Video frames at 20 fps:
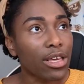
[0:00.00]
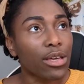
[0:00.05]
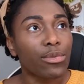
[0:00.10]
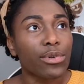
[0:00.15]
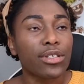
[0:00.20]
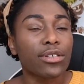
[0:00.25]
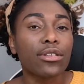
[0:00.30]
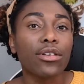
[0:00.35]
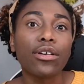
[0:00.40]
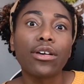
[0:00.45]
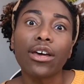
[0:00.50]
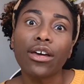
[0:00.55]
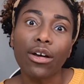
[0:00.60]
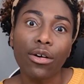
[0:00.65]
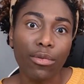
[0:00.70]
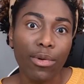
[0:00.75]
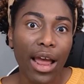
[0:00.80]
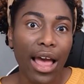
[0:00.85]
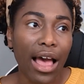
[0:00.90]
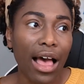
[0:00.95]
he was looking
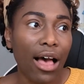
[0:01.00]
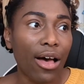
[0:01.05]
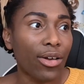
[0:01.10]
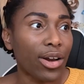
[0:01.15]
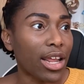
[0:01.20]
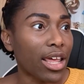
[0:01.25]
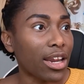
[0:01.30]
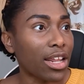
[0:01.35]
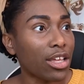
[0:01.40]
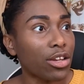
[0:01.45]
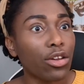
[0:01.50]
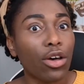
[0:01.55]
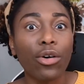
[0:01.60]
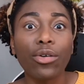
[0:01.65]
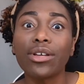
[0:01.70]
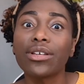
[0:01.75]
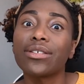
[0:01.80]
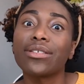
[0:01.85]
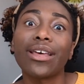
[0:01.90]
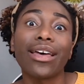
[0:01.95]
around and he
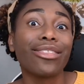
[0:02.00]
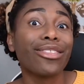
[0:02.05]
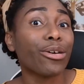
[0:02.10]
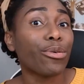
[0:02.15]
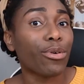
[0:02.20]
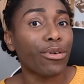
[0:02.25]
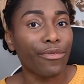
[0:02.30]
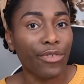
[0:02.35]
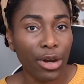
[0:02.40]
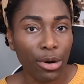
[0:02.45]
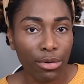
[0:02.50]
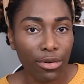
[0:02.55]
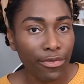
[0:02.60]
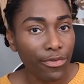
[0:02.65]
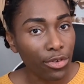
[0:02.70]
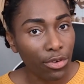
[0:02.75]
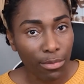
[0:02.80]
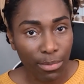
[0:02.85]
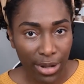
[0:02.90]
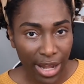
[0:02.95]
noticed that there were very
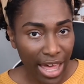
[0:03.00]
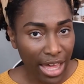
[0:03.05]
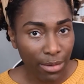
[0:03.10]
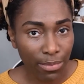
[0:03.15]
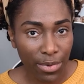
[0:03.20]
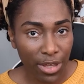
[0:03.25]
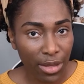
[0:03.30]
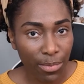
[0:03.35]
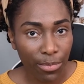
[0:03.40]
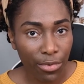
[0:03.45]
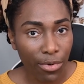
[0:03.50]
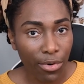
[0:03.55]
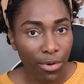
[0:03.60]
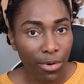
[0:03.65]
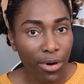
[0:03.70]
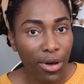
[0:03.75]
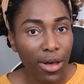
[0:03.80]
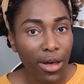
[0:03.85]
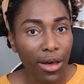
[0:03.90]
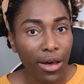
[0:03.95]
few black
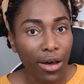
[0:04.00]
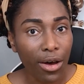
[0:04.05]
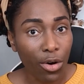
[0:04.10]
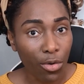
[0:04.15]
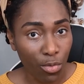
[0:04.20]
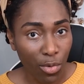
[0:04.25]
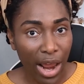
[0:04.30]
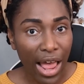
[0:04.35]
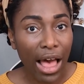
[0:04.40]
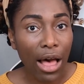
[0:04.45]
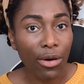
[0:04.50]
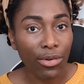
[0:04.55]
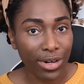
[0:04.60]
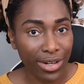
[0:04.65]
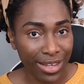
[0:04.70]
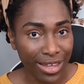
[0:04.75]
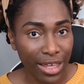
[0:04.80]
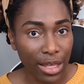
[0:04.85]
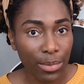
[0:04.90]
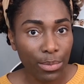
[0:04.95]
people around
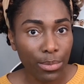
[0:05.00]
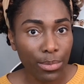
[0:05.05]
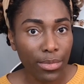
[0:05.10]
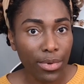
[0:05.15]
him.